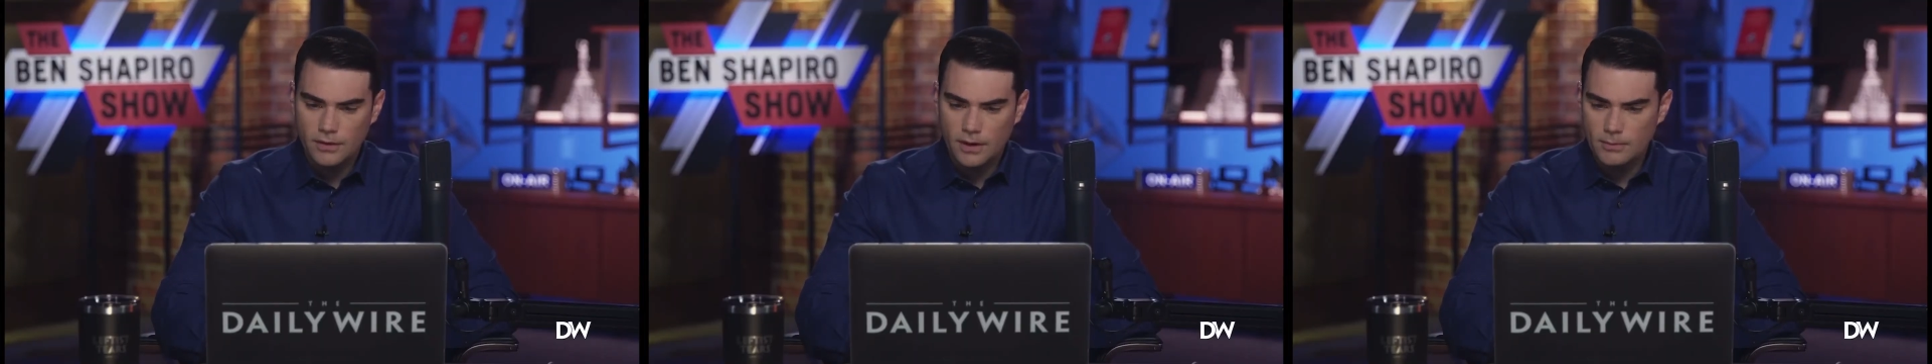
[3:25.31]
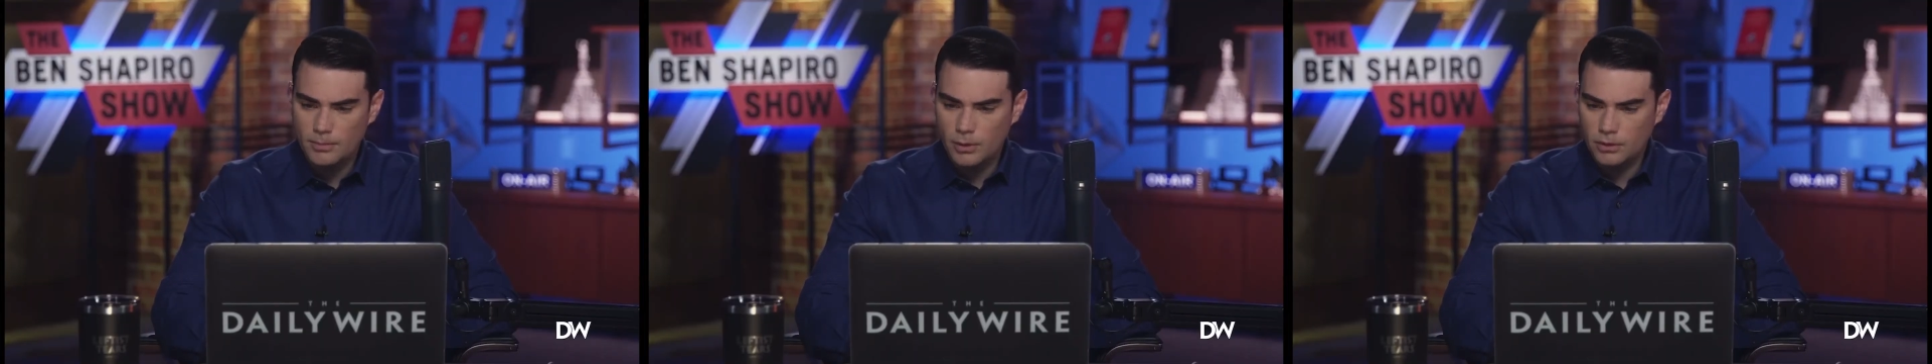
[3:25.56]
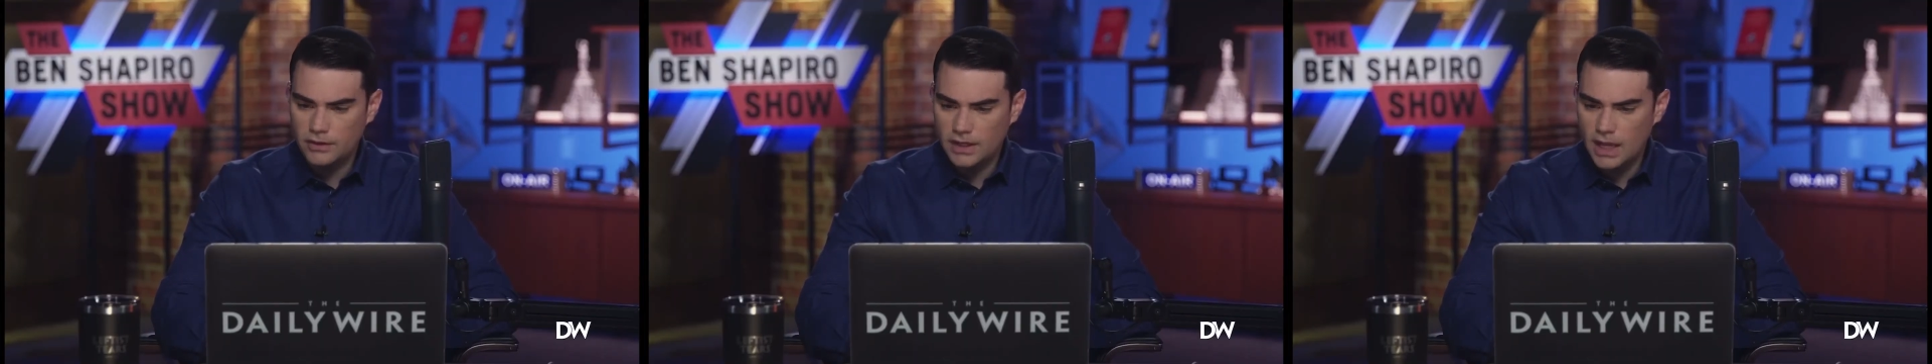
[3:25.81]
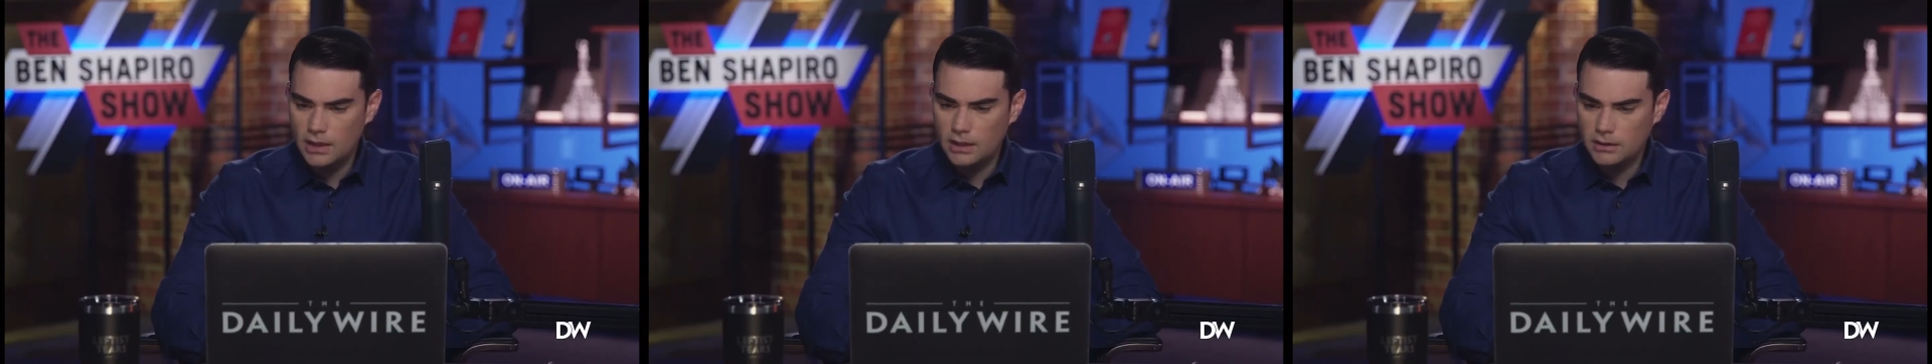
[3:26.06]
from reporters
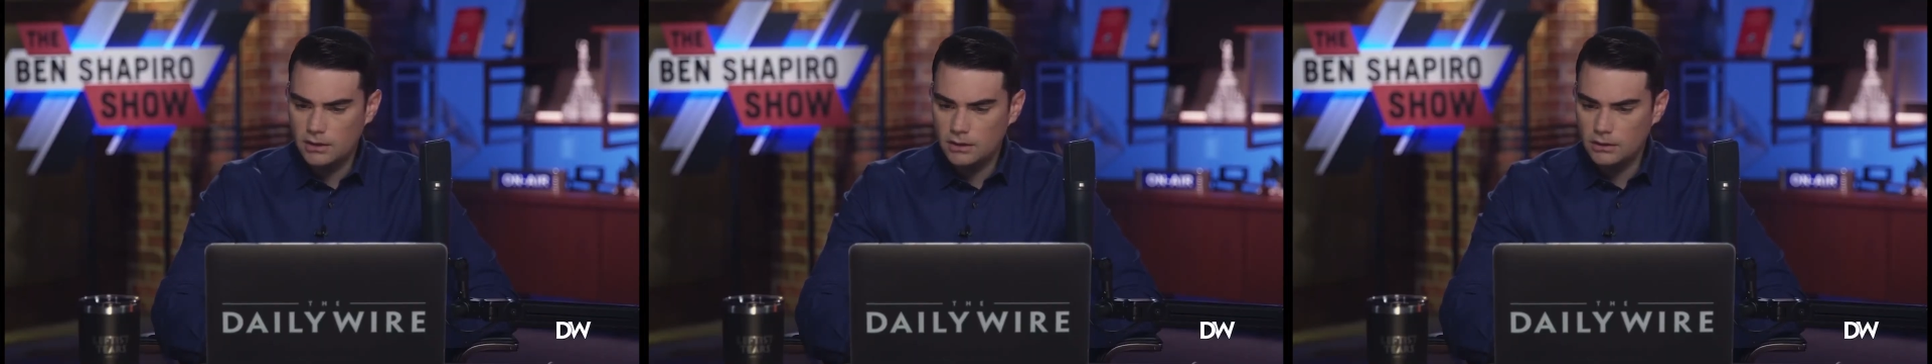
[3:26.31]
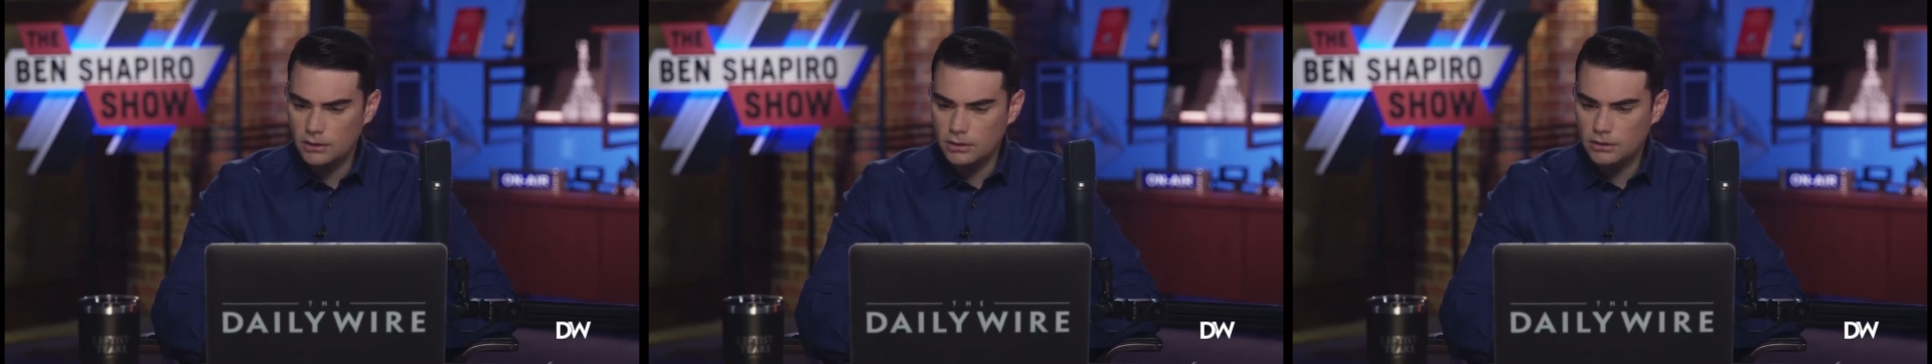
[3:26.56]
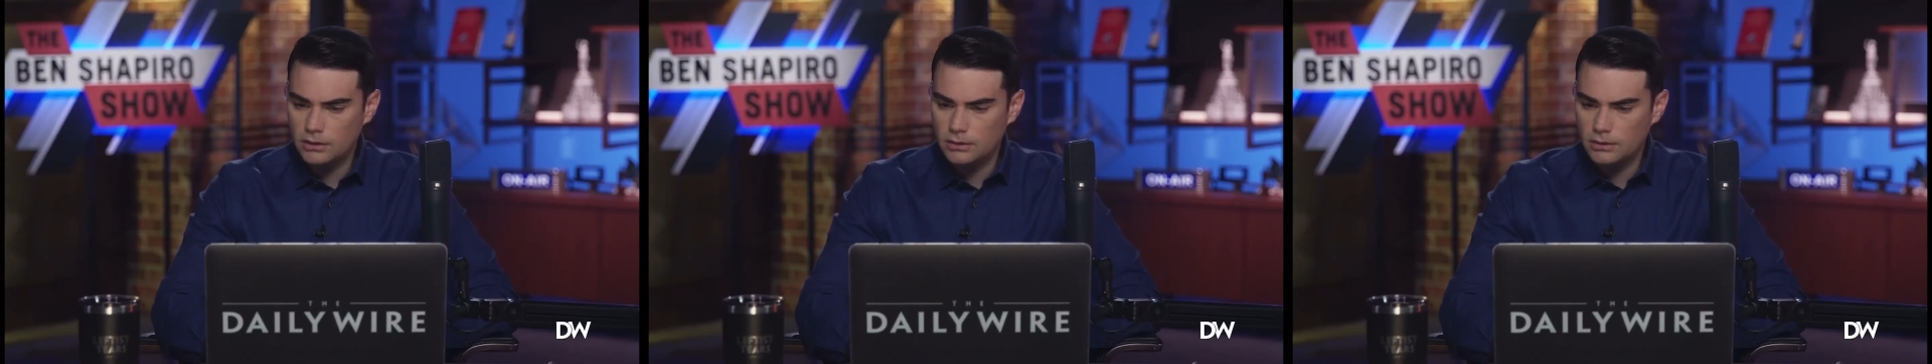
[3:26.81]
like Alec Lund,